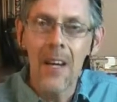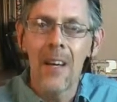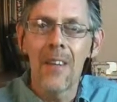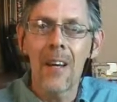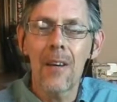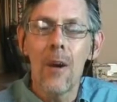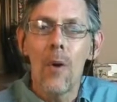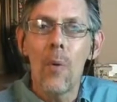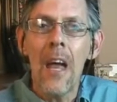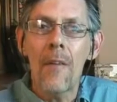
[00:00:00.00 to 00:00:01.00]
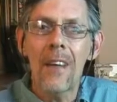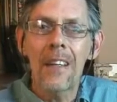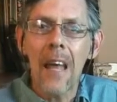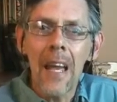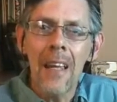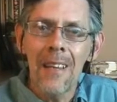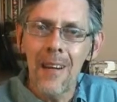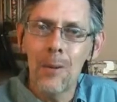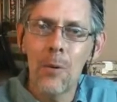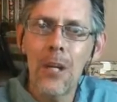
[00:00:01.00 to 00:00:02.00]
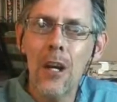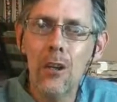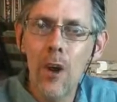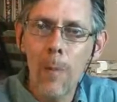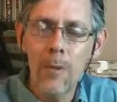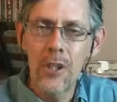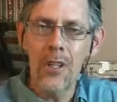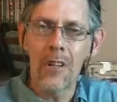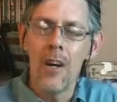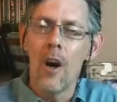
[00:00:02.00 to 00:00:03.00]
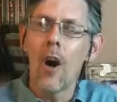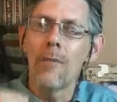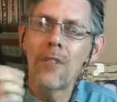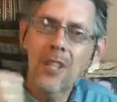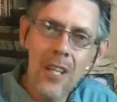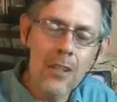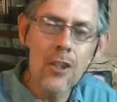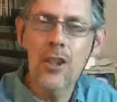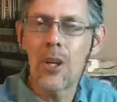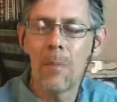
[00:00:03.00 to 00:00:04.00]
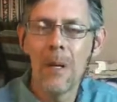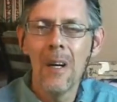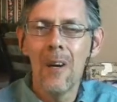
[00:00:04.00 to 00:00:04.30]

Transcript: that we have attained unto the adoption of sonship,